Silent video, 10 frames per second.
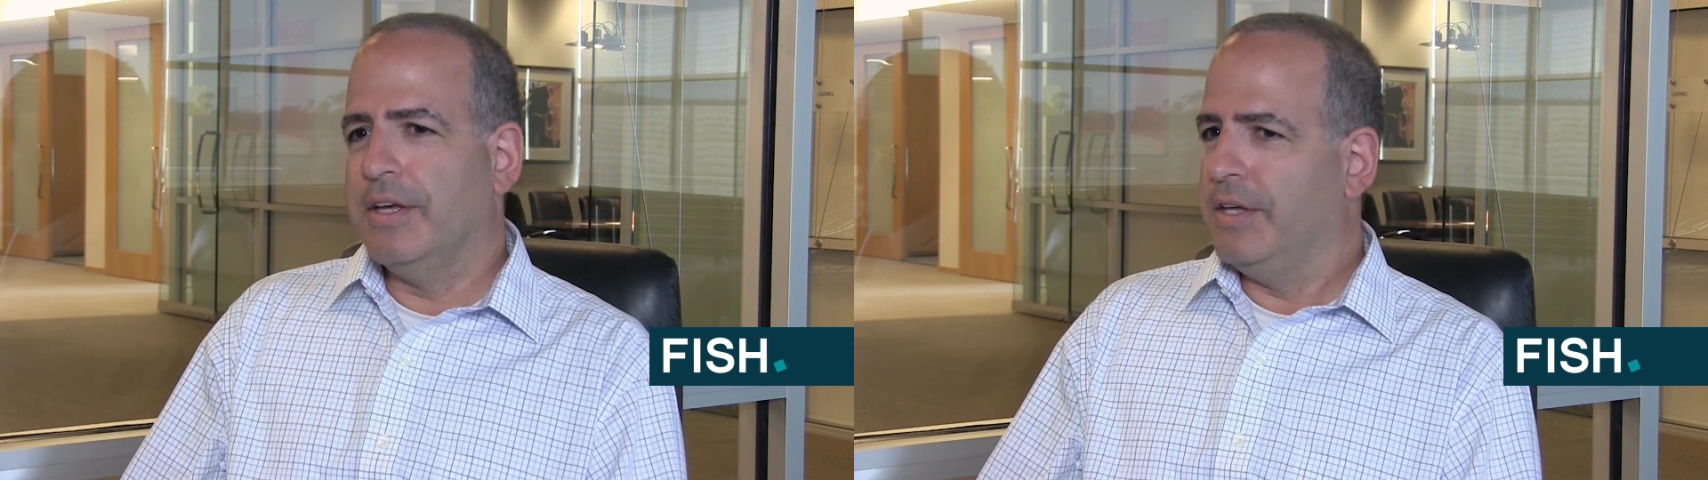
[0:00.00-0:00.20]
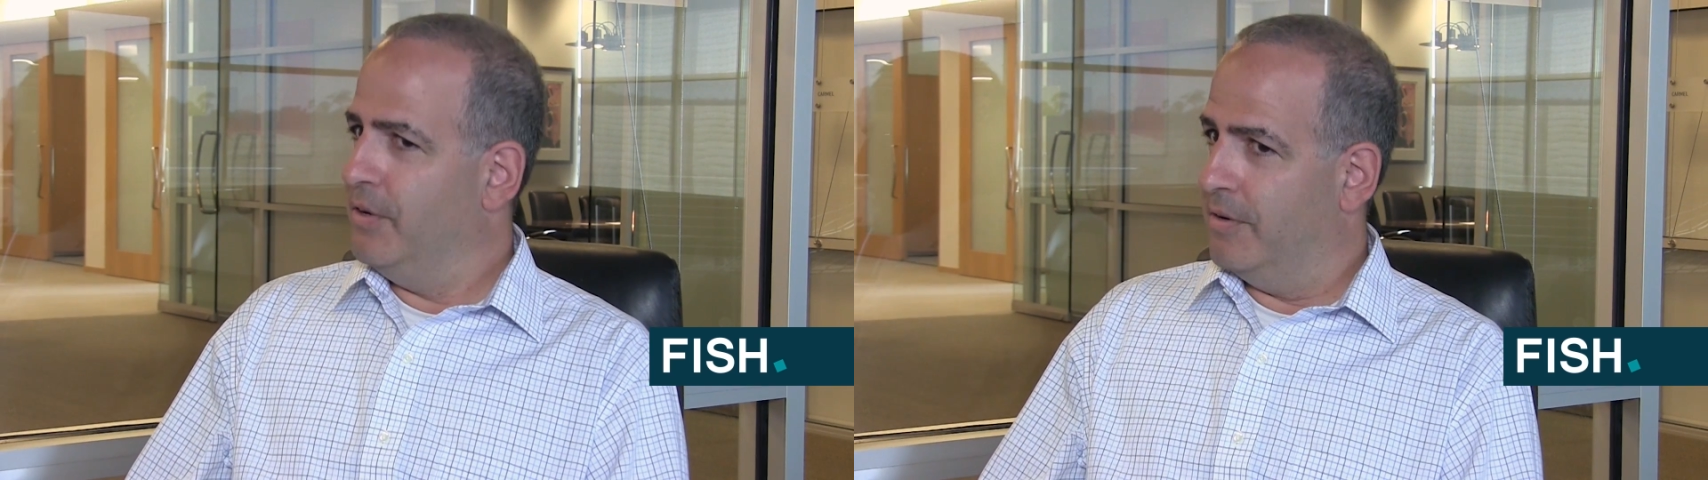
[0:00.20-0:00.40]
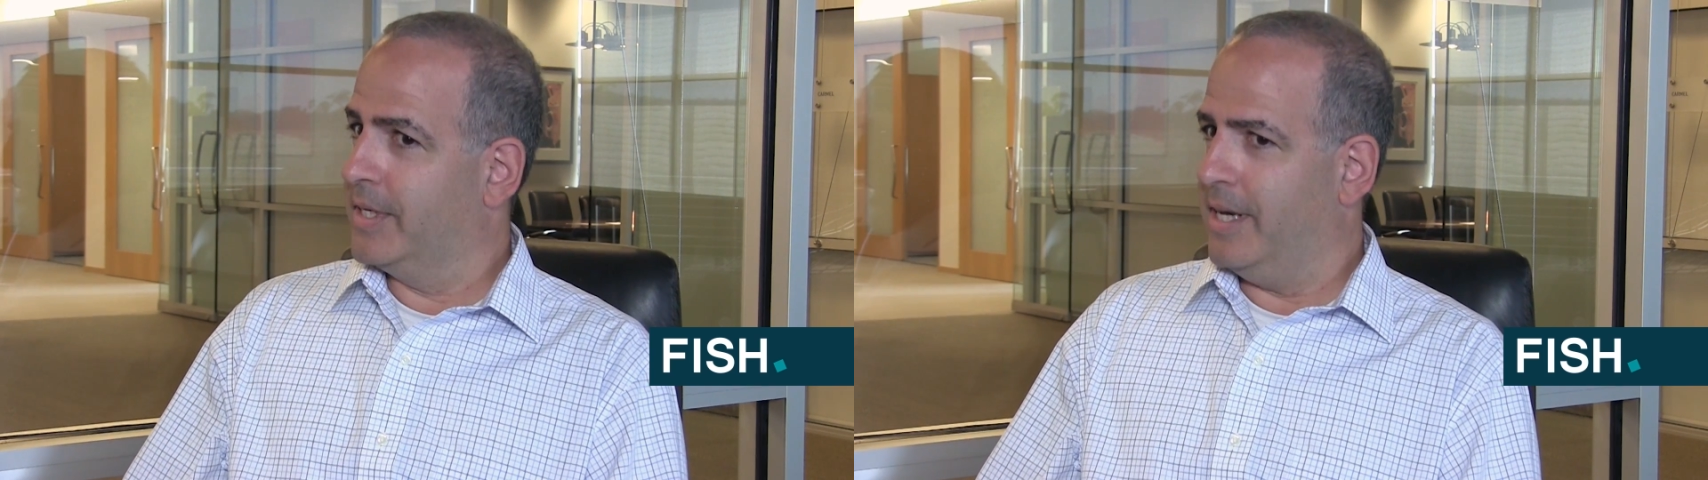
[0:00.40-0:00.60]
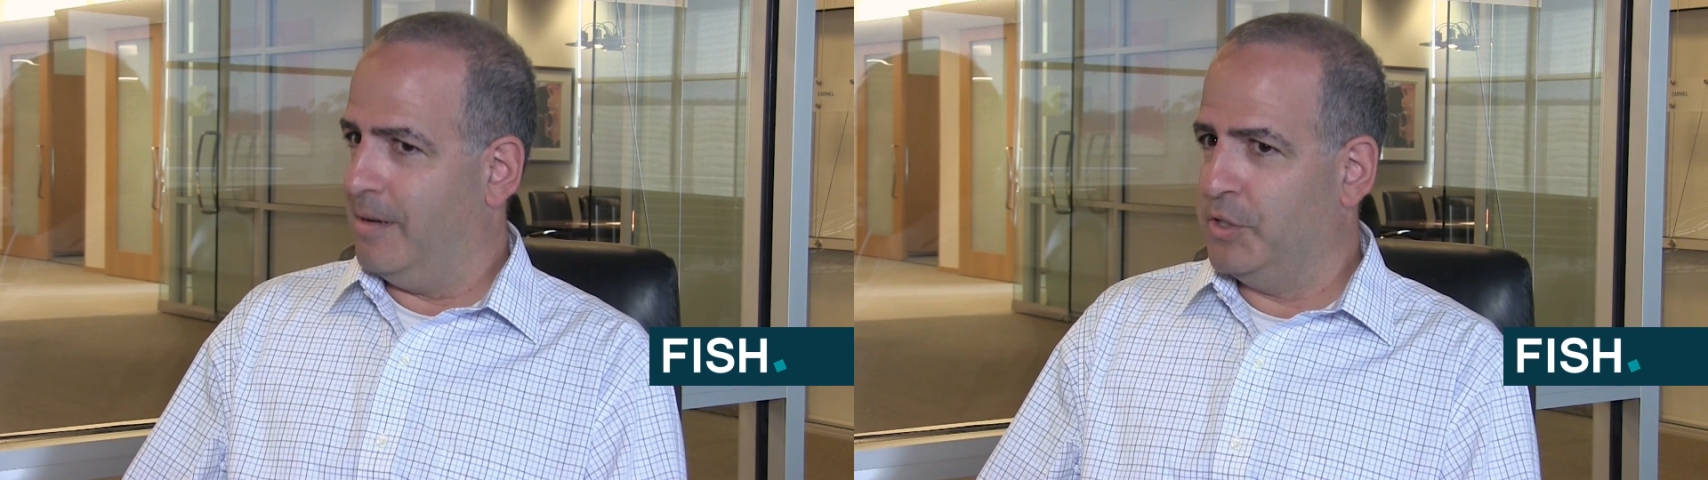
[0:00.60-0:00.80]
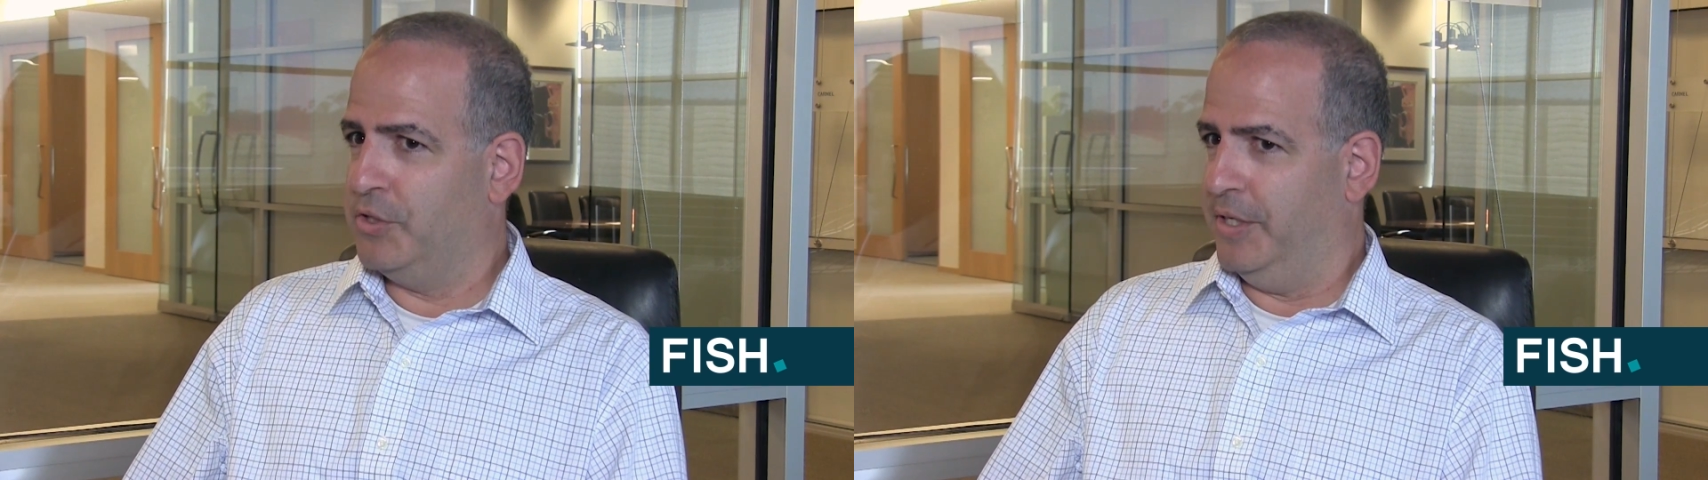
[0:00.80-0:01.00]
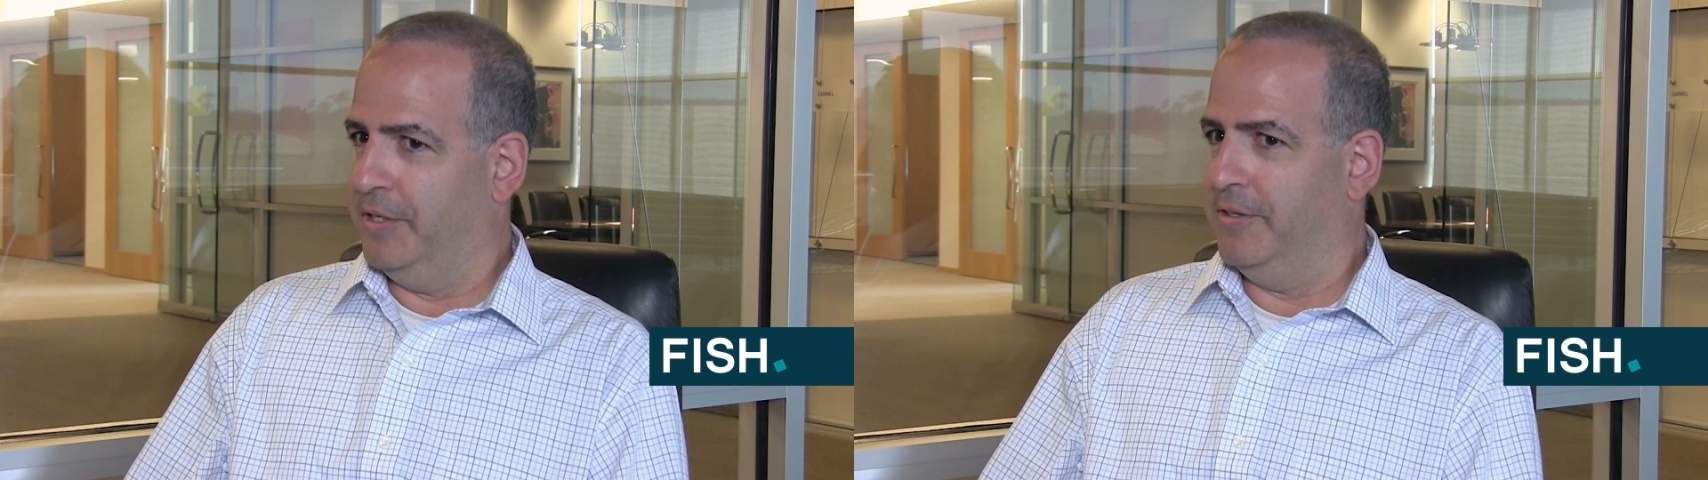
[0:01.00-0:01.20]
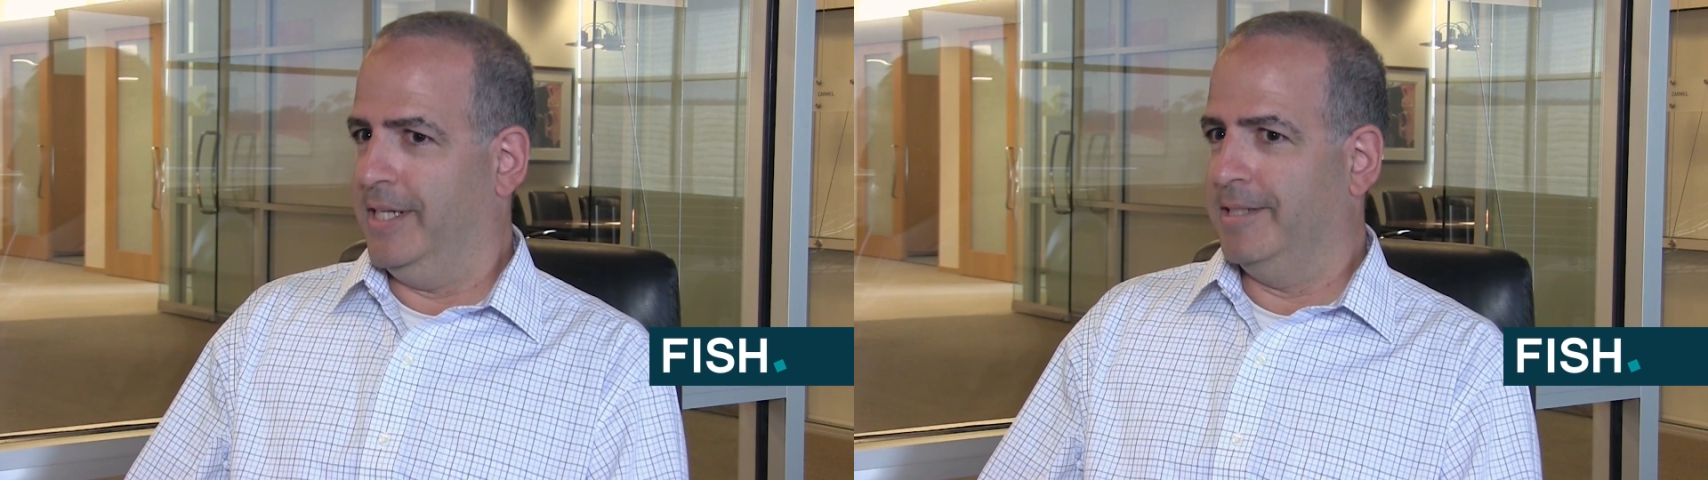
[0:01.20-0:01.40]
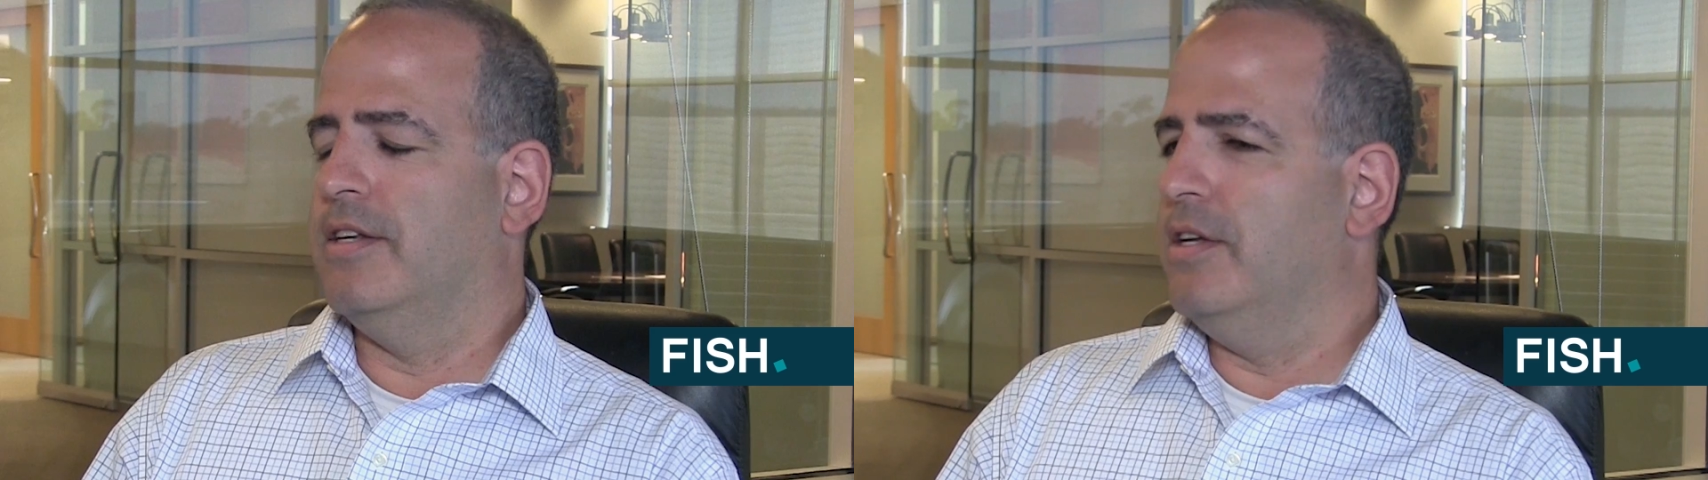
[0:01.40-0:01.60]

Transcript: you have a chemistry degree.